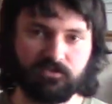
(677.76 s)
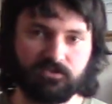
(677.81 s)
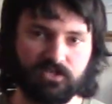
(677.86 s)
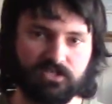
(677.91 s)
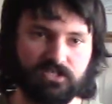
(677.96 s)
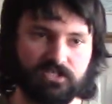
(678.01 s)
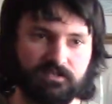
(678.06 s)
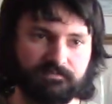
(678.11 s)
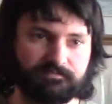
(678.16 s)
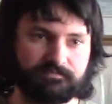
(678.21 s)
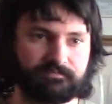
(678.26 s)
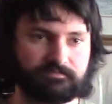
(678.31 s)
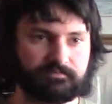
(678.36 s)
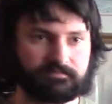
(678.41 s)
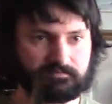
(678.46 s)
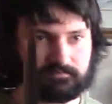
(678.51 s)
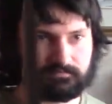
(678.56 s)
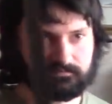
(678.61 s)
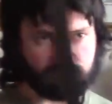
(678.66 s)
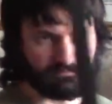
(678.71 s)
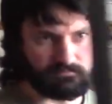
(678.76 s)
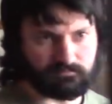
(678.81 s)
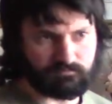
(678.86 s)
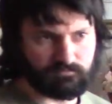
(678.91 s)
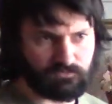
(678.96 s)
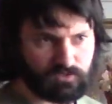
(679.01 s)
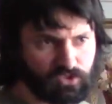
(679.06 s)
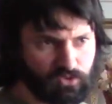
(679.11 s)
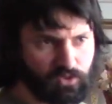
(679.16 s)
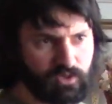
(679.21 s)
just
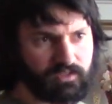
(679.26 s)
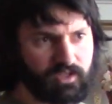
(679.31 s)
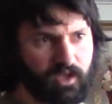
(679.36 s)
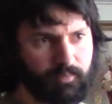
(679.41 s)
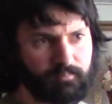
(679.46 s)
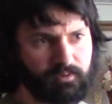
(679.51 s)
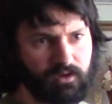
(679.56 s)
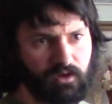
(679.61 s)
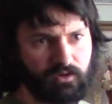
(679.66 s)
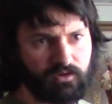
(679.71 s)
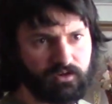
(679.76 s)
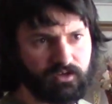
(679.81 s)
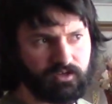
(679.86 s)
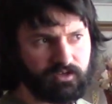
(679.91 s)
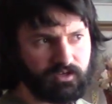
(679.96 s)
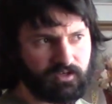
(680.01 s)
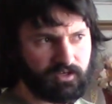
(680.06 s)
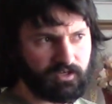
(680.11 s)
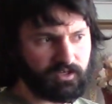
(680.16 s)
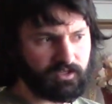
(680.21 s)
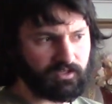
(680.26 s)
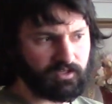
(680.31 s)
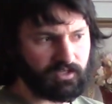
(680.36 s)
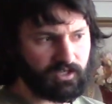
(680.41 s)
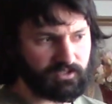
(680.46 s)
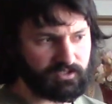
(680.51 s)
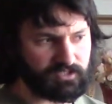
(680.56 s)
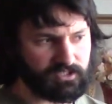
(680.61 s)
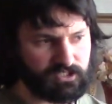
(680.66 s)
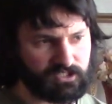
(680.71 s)
doing that block,
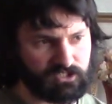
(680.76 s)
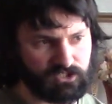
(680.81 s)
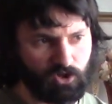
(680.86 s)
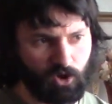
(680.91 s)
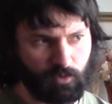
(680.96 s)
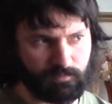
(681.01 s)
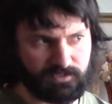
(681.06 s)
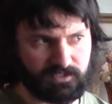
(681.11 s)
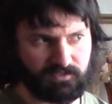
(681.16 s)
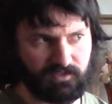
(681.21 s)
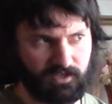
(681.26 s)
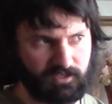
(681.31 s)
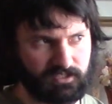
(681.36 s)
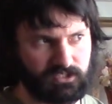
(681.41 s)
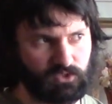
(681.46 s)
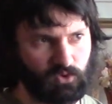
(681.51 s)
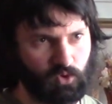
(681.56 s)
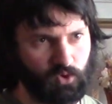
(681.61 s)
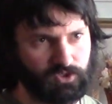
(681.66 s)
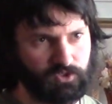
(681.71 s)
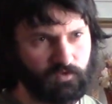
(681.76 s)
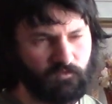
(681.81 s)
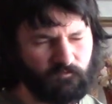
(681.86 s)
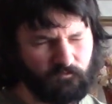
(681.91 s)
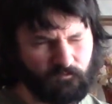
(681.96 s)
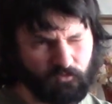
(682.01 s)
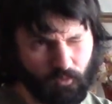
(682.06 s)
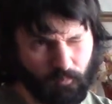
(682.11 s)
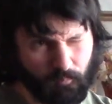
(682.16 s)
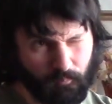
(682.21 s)
it stops their sword
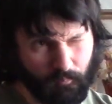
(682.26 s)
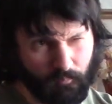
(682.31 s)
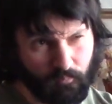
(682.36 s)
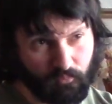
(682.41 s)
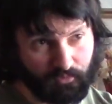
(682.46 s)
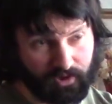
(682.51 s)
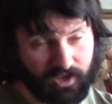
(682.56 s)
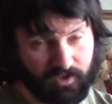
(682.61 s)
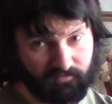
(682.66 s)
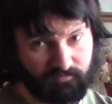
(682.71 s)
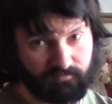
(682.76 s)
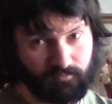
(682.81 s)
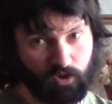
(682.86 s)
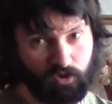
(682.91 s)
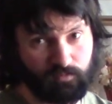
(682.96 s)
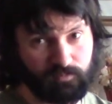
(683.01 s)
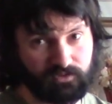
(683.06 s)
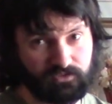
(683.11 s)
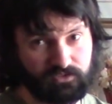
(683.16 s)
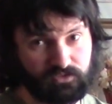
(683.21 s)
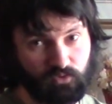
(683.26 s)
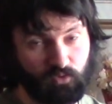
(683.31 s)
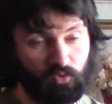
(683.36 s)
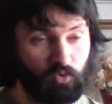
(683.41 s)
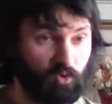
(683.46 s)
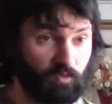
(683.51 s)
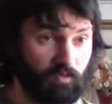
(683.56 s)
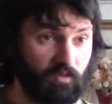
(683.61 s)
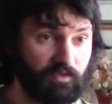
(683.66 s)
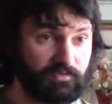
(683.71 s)
for a brief moment,
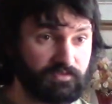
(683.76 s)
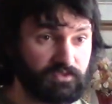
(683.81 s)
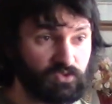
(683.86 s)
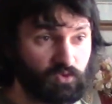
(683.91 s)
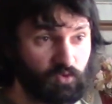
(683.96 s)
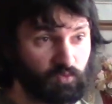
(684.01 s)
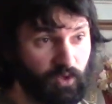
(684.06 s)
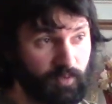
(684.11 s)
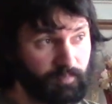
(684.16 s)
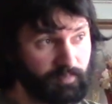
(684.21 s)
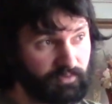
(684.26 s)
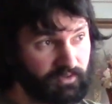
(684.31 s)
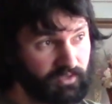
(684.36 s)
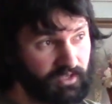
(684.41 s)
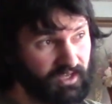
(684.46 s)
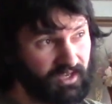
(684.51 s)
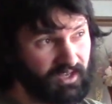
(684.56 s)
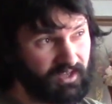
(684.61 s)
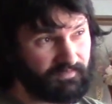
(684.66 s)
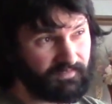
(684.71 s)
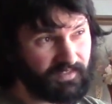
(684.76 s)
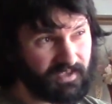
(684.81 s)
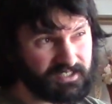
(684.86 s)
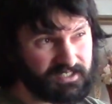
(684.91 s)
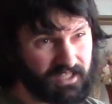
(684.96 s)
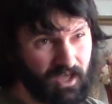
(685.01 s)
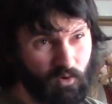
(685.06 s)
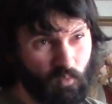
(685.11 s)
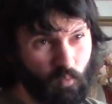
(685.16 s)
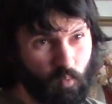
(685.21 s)
or non-sword weapon. There's
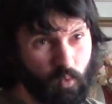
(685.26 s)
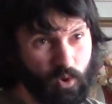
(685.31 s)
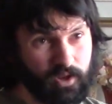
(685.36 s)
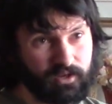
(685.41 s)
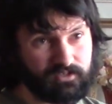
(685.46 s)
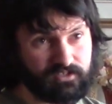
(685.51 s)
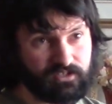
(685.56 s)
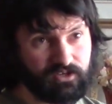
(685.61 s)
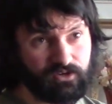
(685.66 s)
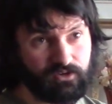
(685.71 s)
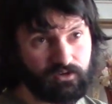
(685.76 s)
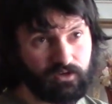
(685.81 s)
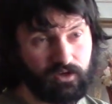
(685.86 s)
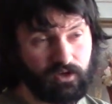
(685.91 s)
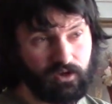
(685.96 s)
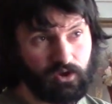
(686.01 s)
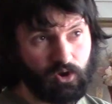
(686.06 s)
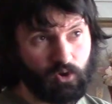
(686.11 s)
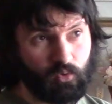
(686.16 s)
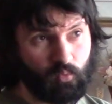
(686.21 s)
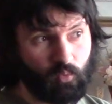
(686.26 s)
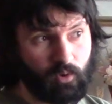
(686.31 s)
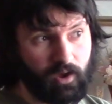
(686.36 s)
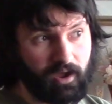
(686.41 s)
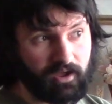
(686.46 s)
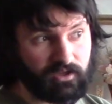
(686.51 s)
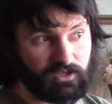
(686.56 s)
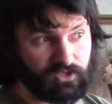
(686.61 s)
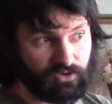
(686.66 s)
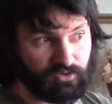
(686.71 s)
that window
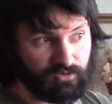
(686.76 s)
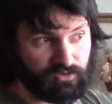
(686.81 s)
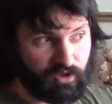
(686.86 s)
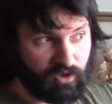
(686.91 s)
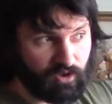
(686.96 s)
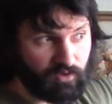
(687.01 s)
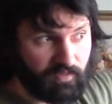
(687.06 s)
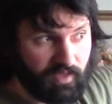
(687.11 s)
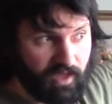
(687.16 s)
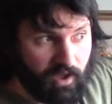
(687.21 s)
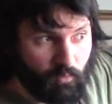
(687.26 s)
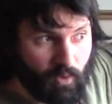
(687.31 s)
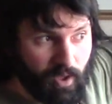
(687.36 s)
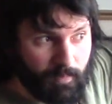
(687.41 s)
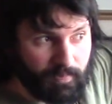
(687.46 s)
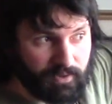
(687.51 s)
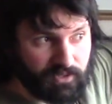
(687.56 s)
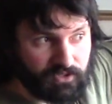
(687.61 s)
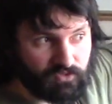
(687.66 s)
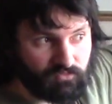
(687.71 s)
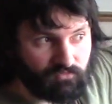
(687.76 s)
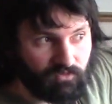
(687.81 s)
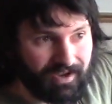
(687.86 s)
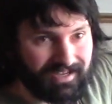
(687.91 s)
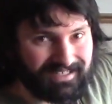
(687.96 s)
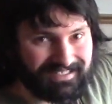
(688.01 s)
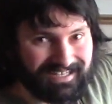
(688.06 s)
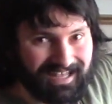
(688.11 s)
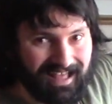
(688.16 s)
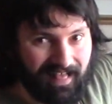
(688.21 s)
where you know their weapon is
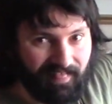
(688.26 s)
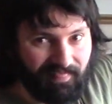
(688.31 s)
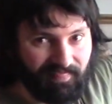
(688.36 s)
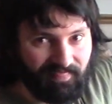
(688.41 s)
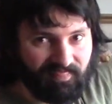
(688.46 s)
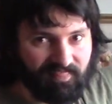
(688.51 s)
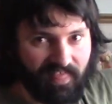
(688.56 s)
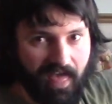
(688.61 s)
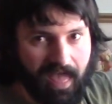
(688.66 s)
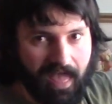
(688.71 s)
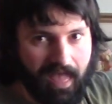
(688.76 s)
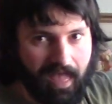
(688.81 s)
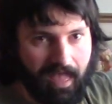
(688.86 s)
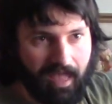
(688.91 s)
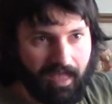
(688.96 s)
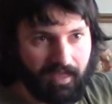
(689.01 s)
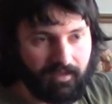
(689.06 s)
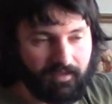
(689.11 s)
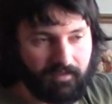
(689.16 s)
right there.